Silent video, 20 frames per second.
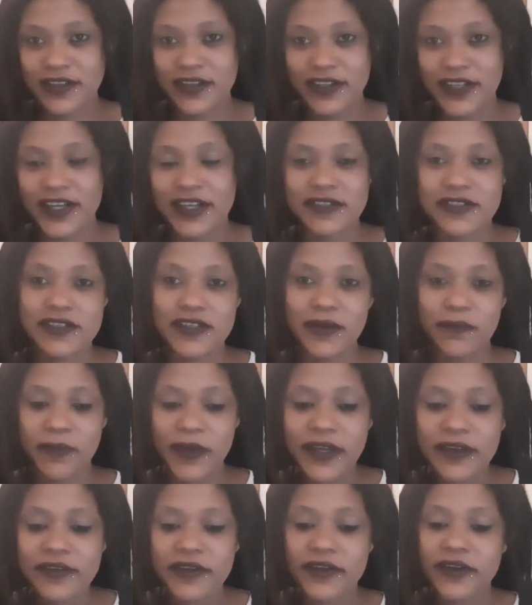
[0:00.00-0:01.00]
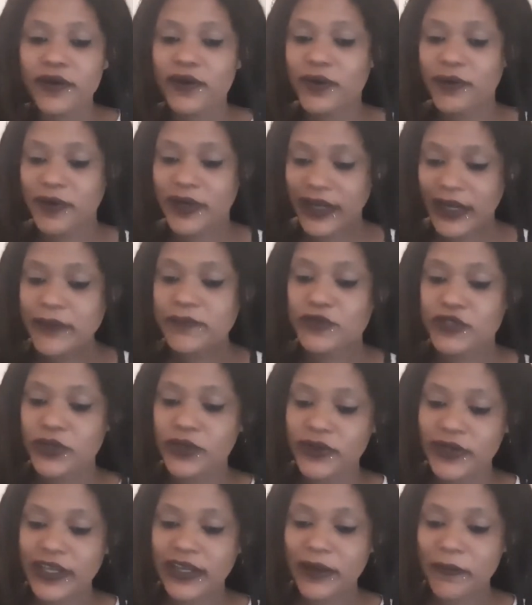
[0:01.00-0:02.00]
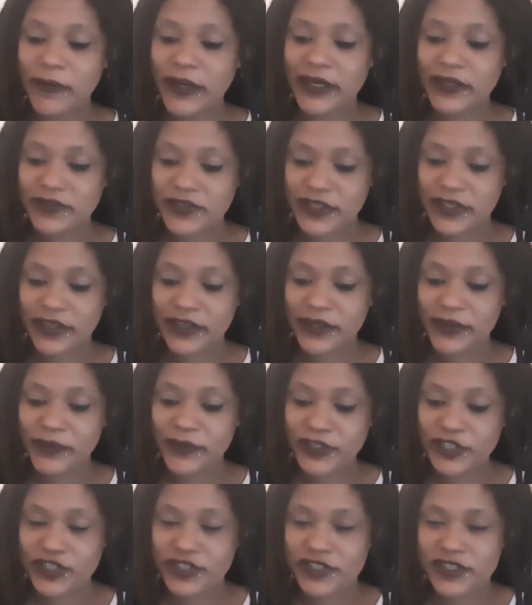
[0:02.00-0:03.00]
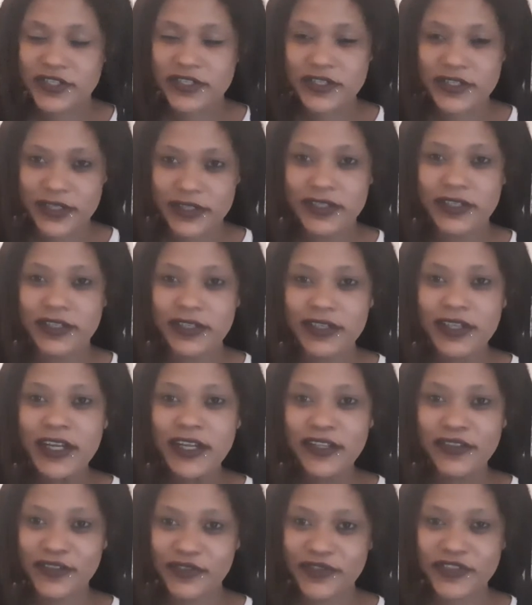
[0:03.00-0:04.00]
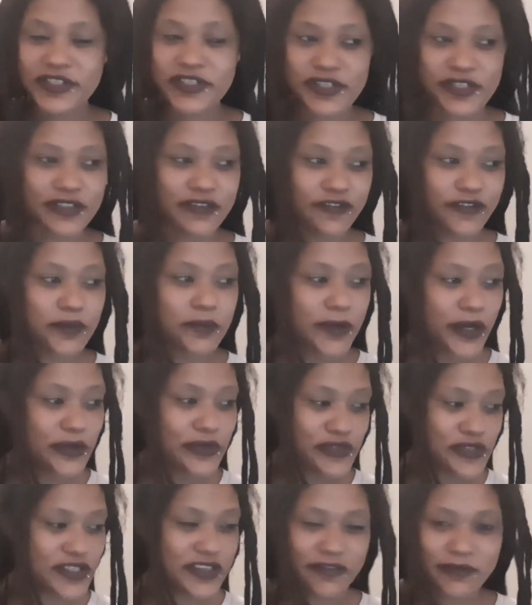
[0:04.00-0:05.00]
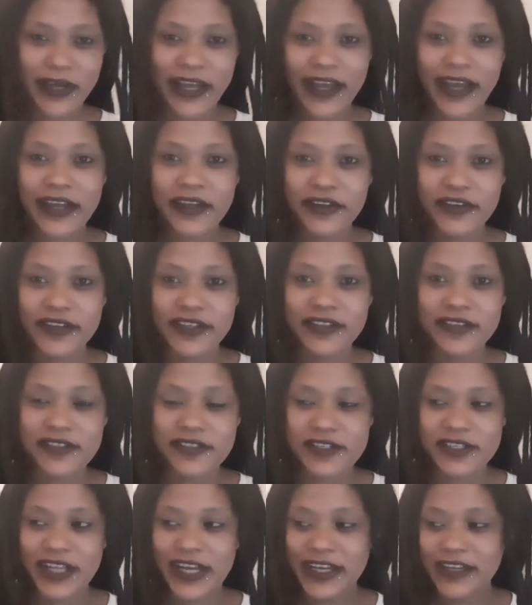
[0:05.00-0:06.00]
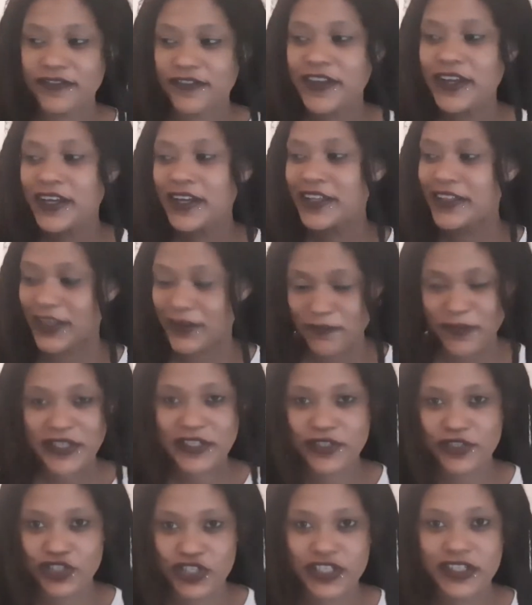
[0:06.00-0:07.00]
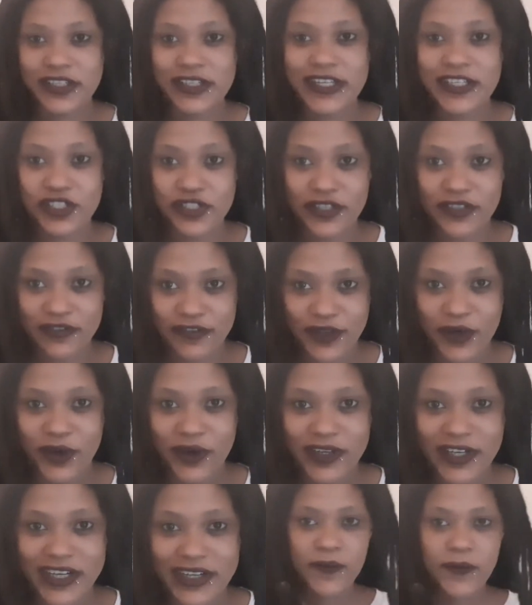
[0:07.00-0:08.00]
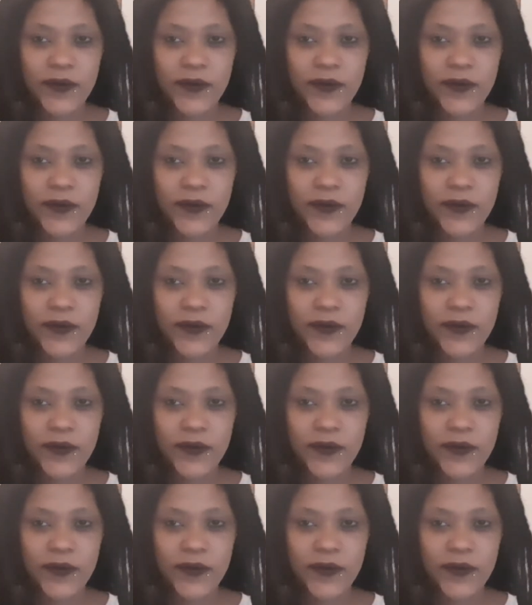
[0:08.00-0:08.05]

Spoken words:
The Last Airbender, or what I'm talking about here, which is still the reason for most of my anger in this life, that piece of shit Legend of Korra.